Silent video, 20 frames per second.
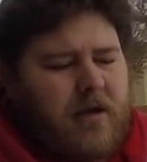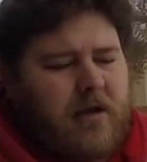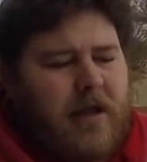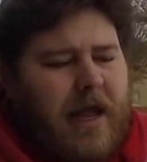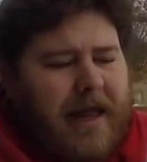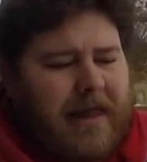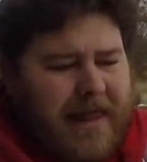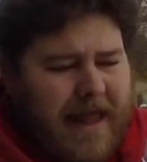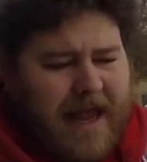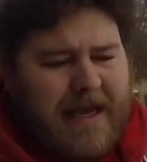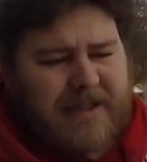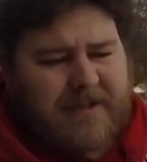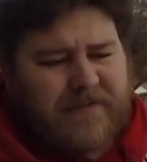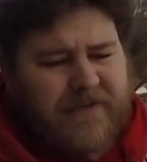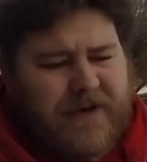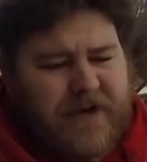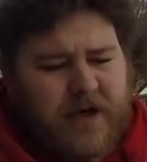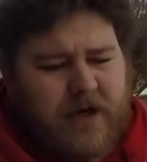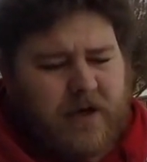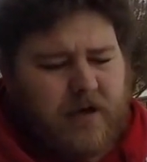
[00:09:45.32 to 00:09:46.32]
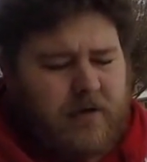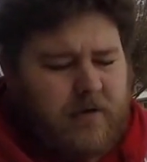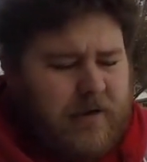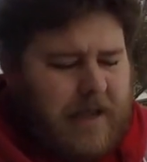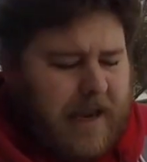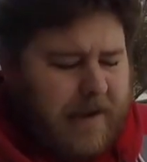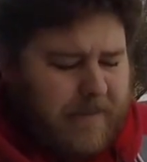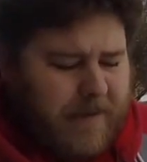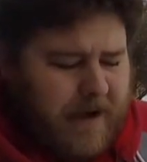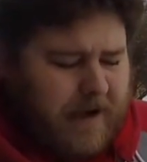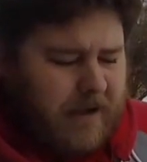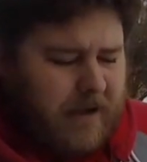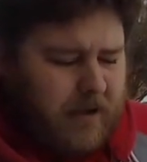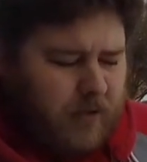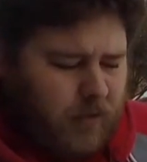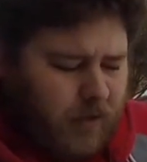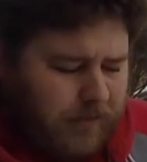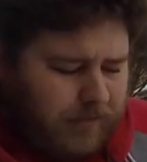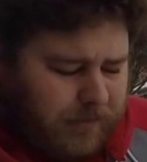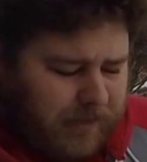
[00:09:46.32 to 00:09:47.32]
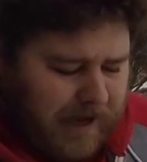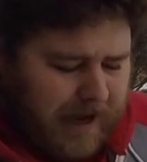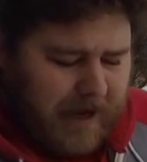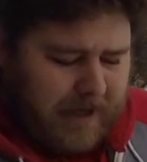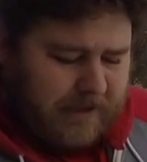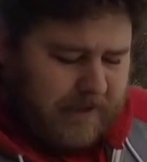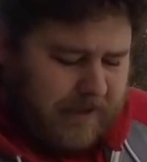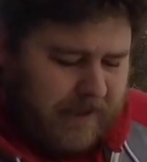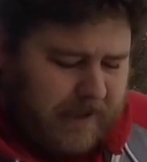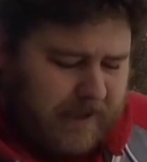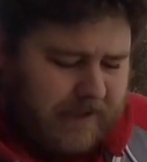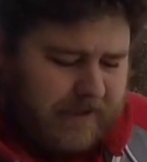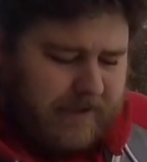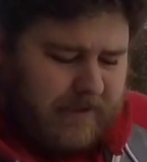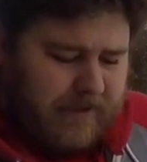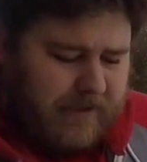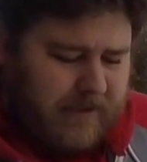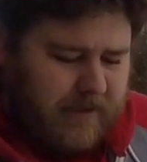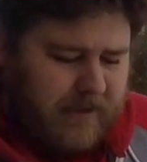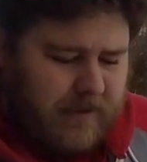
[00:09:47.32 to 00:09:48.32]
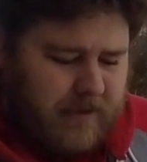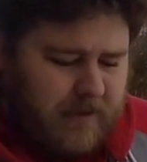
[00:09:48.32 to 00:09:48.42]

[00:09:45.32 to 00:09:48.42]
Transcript: that last video that I made, the one prior to this,